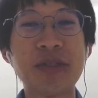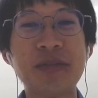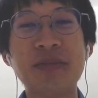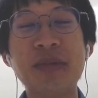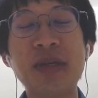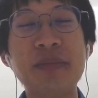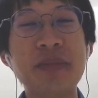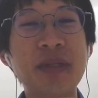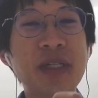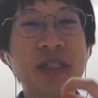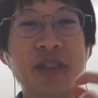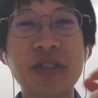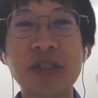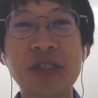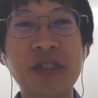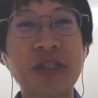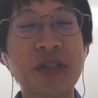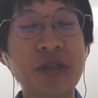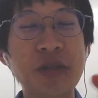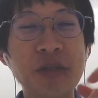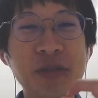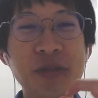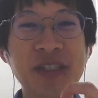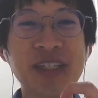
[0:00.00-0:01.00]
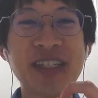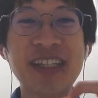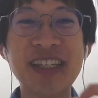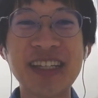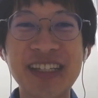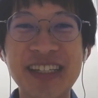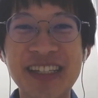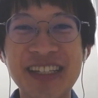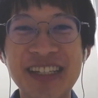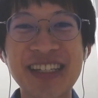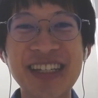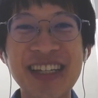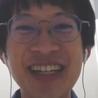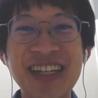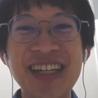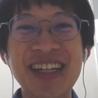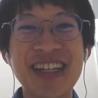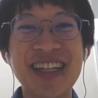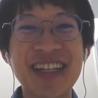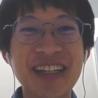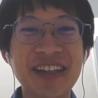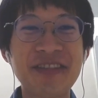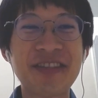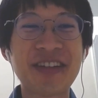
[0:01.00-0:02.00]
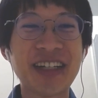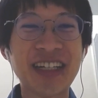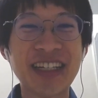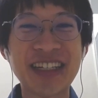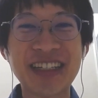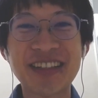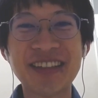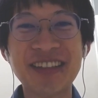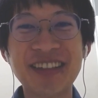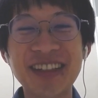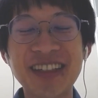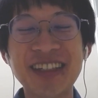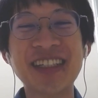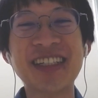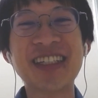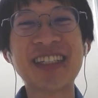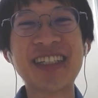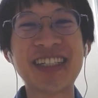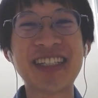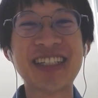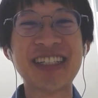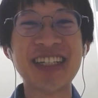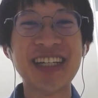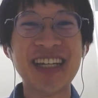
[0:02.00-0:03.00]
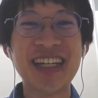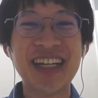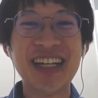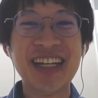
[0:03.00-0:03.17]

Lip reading: maybe just 2 sticks of controllers.